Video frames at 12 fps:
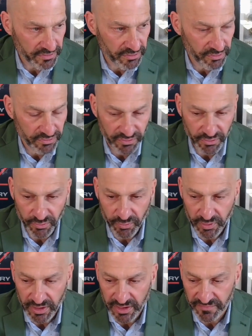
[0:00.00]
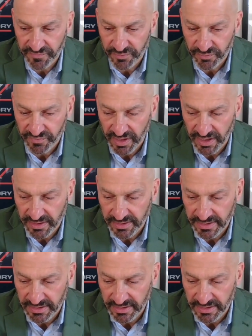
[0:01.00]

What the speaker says: do you do if you've got an